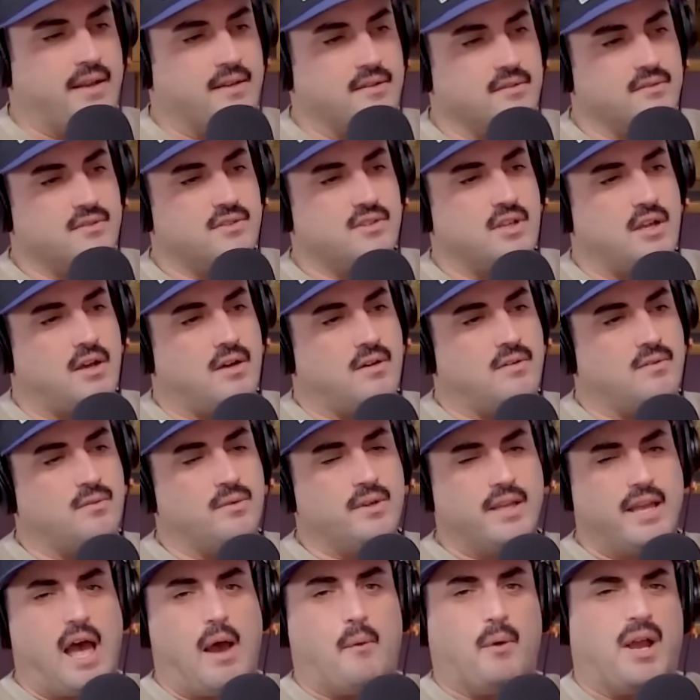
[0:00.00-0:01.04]
Mm-hmm. So we
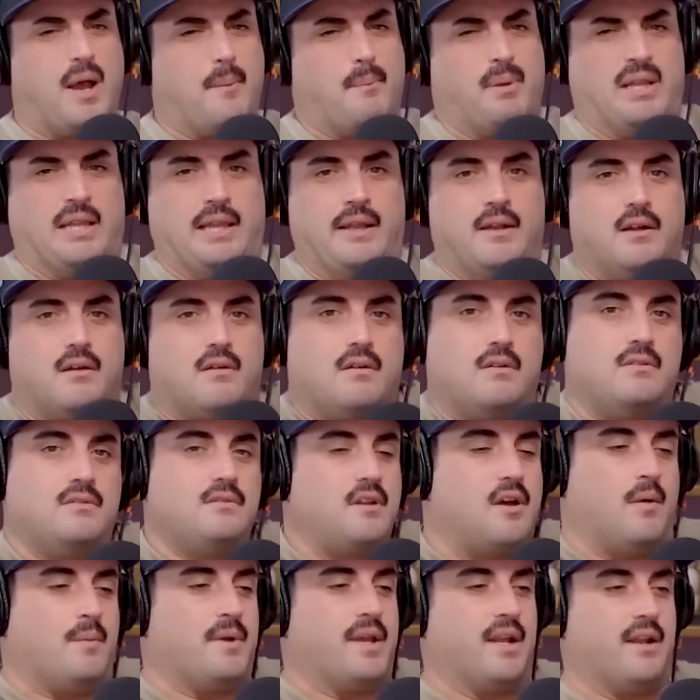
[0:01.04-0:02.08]
yeah we got political. No,
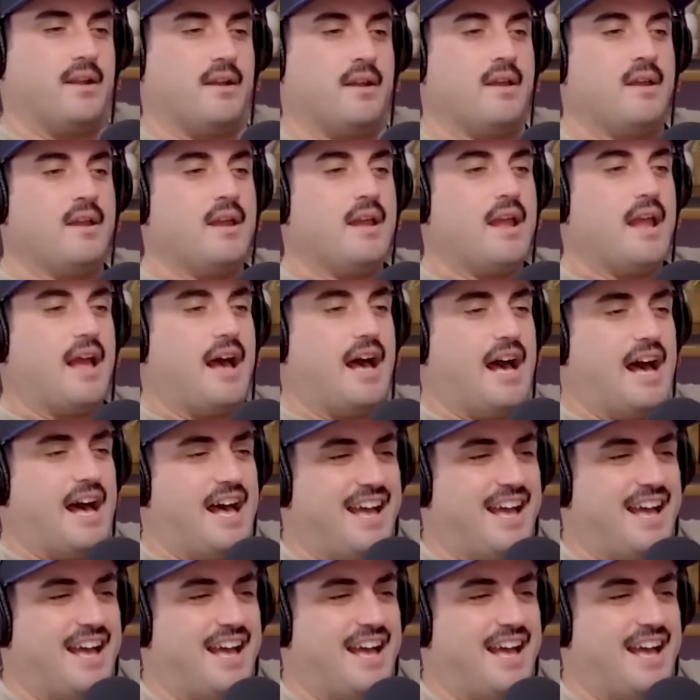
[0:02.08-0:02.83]
I'm kidding. Uh,